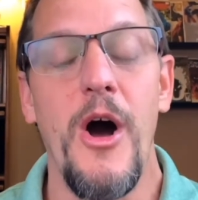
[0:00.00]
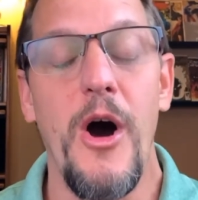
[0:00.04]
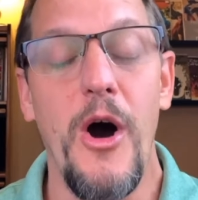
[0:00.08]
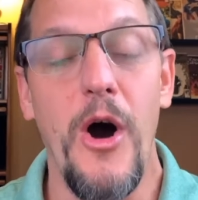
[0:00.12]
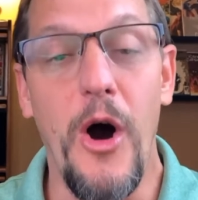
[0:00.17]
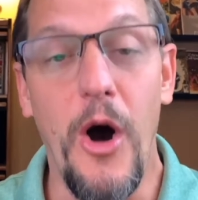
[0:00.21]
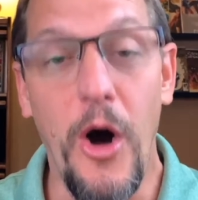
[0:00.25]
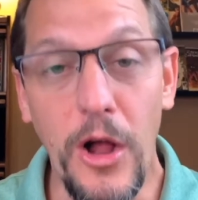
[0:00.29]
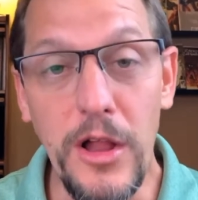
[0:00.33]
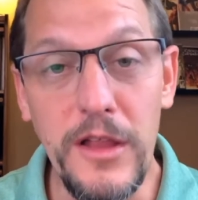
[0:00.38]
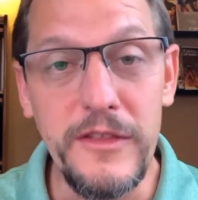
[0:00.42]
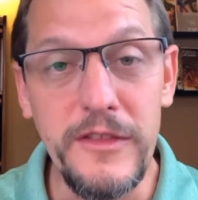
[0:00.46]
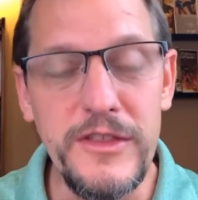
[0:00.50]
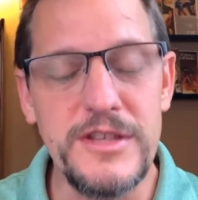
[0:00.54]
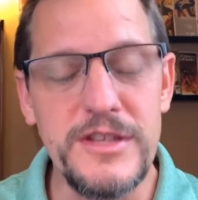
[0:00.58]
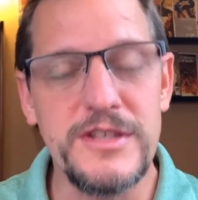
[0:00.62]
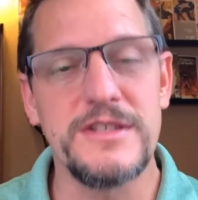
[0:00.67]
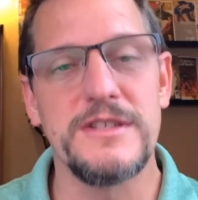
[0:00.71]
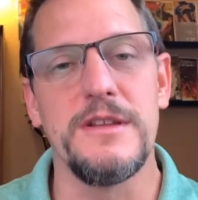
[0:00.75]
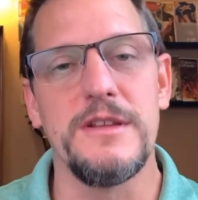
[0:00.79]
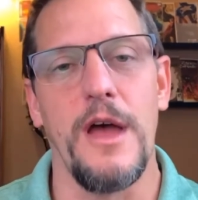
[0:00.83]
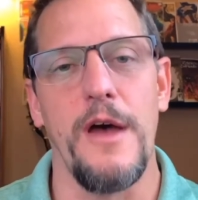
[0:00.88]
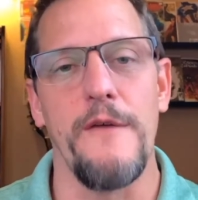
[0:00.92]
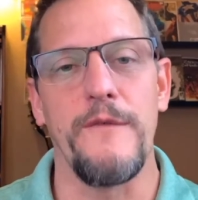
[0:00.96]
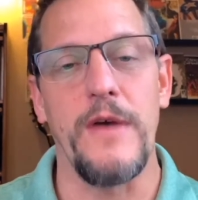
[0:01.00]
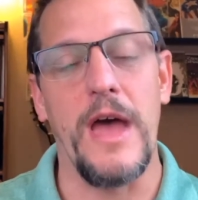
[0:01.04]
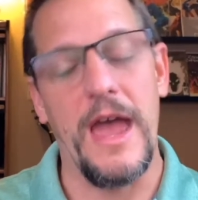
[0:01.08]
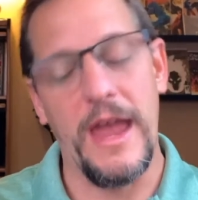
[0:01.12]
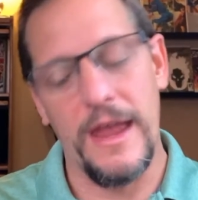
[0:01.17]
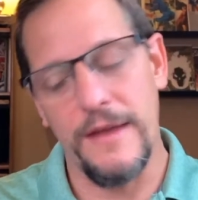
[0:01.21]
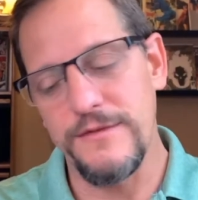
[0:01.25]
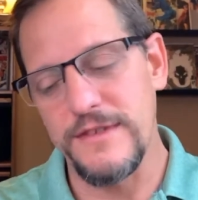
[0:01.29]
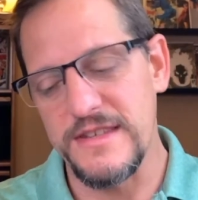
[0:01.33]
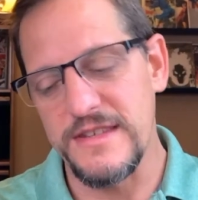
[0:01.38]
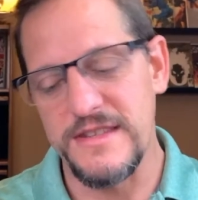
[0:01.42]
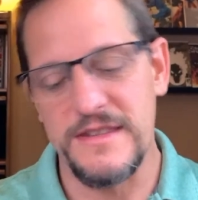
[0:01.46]
All of this stuff,
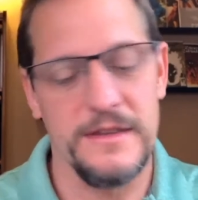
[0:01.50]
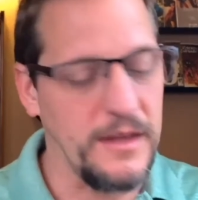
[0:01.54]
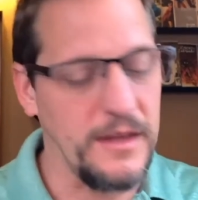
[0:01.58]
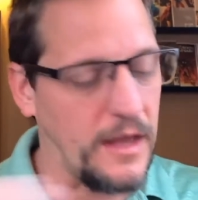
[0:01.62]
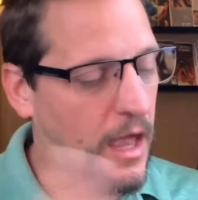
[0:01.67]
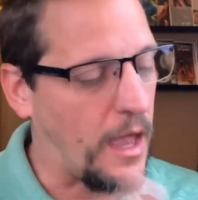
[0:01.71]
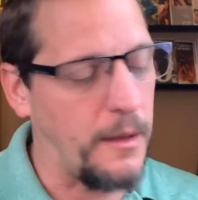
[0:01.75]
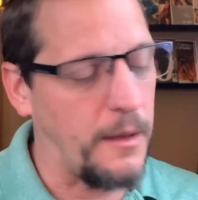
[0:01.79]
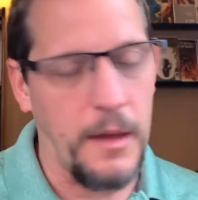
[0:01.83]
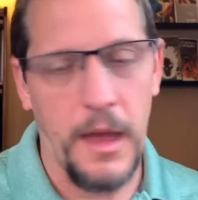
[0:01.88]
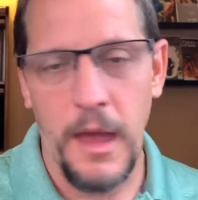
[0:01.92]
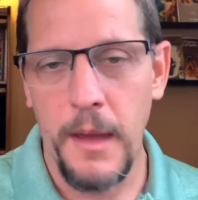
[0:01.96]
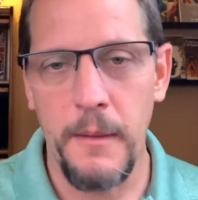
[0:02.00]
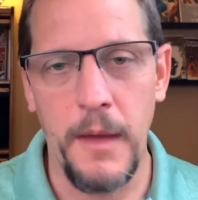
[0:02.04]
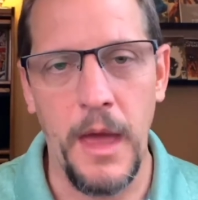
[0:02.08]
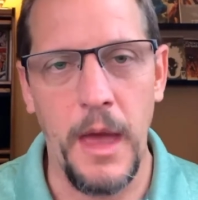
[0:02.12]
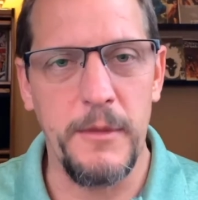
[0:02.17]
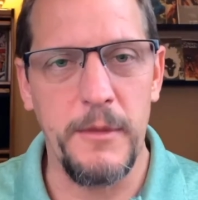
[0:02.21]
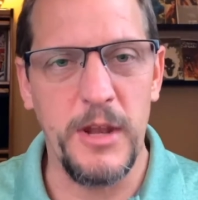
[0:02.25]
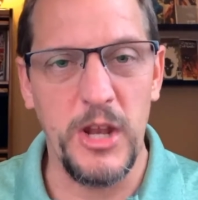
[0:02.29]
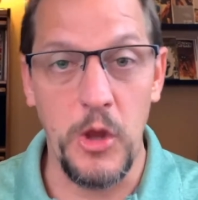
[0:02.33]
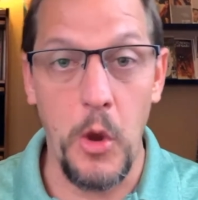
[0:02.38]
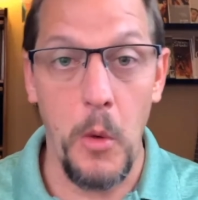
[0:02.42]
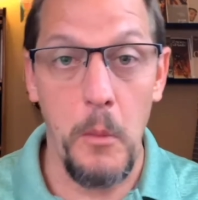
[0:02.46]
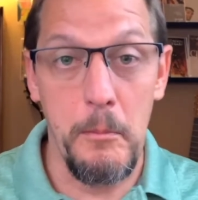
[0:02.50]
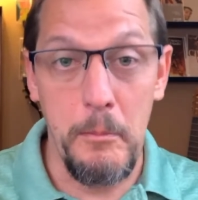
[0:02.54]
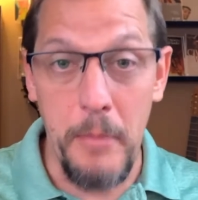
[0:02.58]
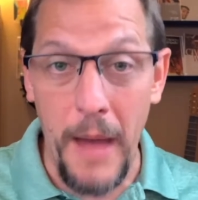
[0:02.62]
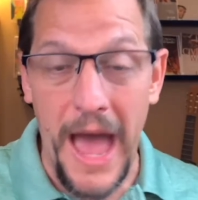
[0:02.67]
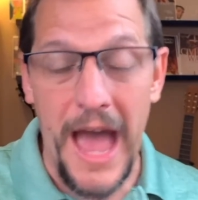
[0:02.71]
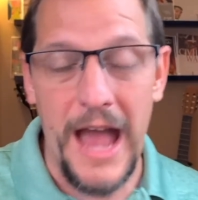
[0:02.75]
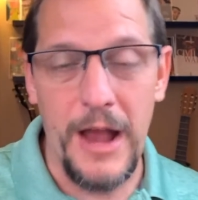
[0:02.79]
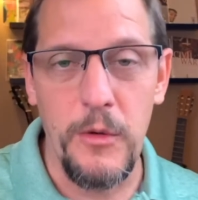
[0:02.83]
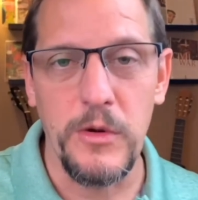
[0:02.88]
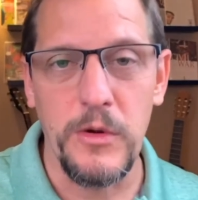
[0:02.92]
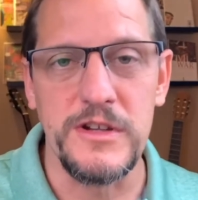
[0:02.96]
I'm going to go
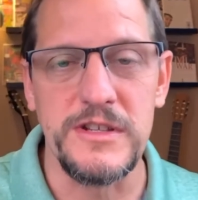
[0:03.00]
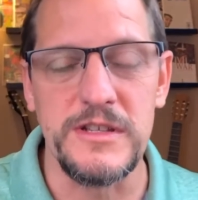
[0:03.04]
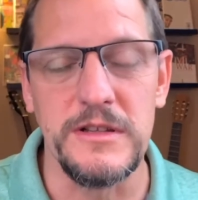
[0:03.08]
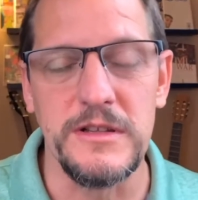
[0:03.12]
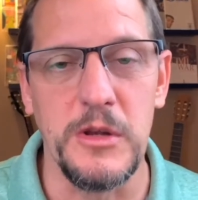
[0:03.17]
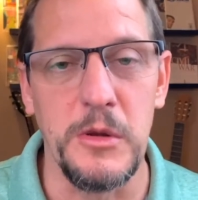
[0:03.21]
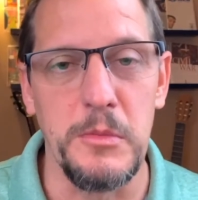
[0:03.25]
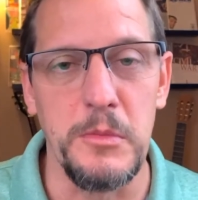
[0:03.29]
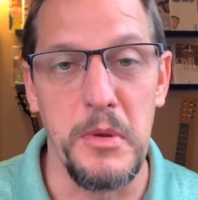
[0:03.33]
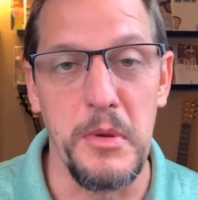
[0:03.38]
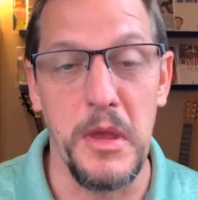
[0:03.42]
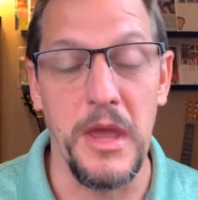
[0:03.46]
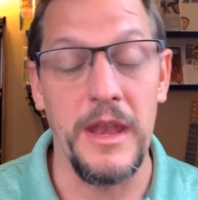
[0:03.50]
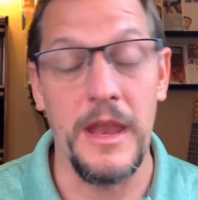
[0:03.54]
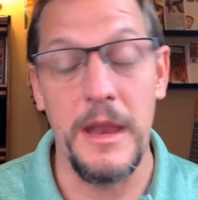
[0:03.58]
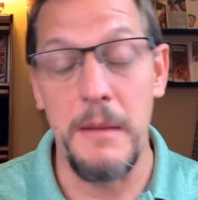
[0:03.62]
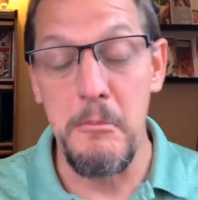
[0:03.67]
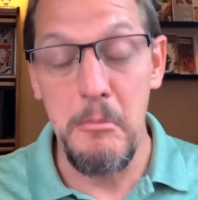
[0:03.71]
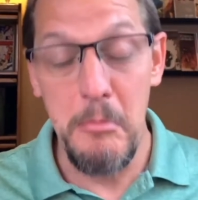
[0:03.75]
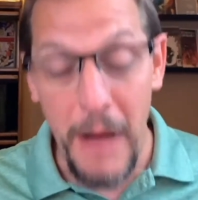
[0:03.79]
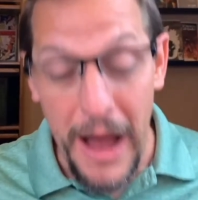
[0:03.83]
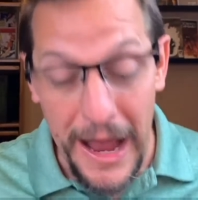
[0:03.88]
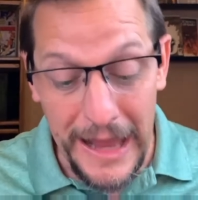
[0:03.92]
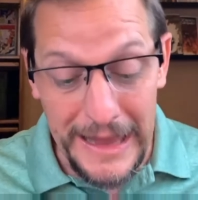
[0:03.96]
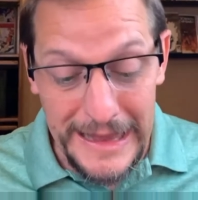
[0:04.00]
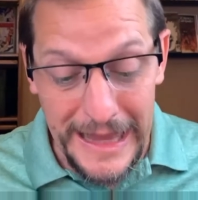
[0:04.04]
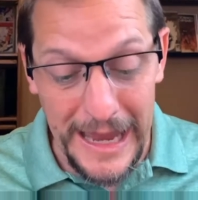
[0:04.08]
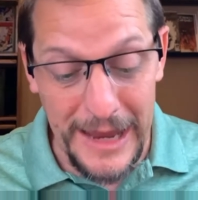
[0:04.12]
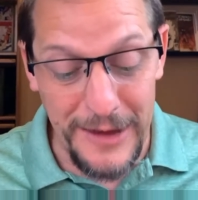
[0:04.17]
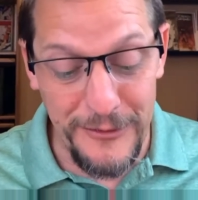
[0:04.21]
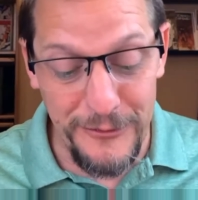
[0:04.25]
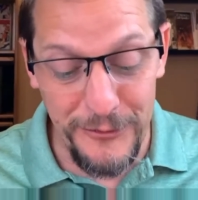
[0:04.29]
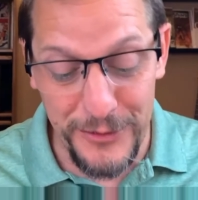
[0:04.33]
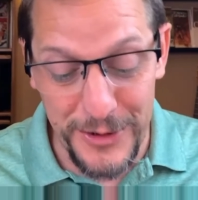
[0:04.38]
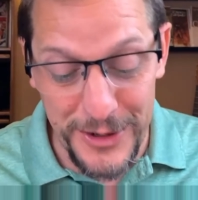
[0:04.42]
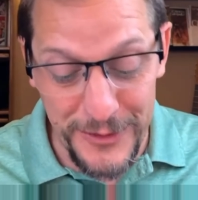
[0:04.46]
backwards a little bit in my
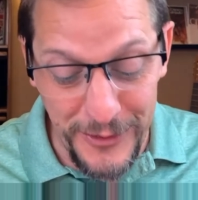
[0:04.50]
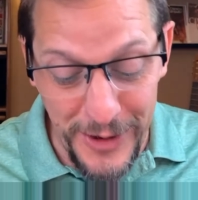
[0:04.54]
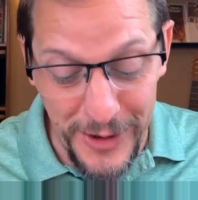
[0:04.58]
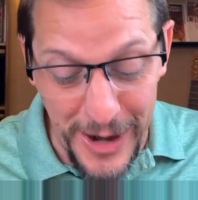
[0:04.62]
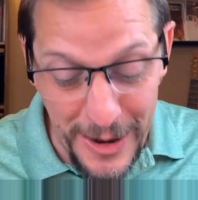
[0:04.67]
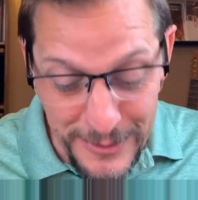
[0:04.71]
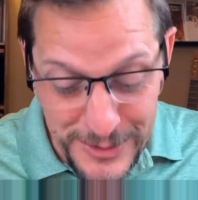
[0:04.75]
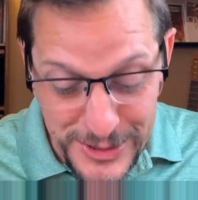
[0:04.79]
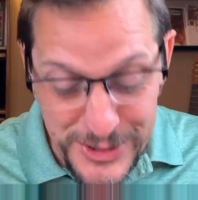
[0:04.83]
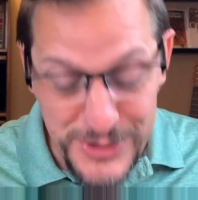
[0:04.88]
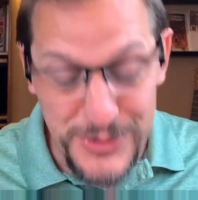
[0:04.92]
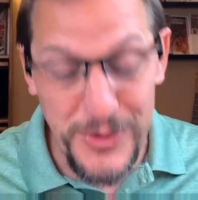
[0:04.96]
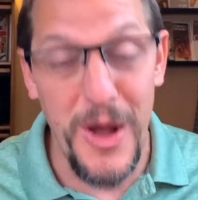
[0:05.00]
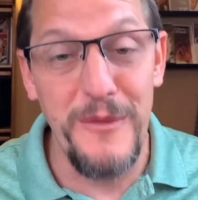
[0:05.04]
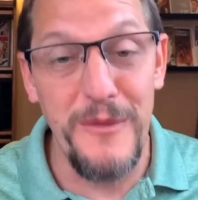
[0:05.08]
life whenever I was 12